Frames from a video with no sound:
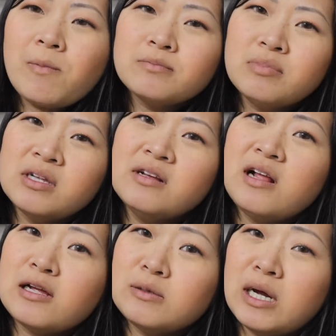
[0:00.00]
But then
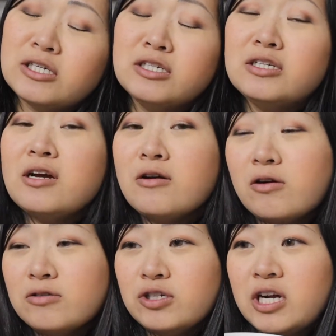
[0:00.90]
last time I actually did go
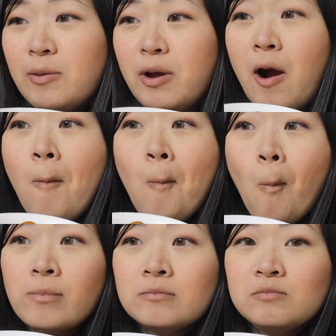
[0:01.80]
grocery shopping,
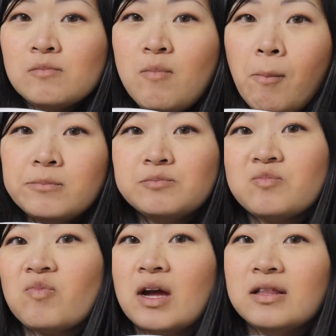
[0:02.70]

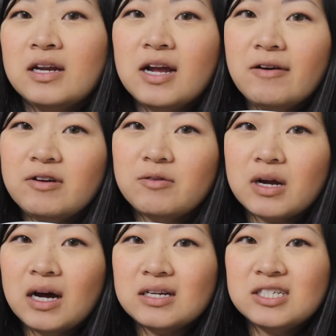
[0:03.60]
they didn't have any
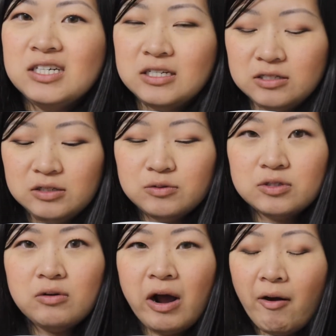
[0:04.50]
ricotta cheese. It was
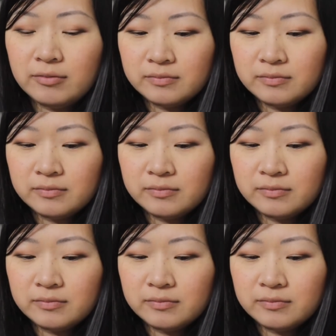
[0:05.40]
sold out.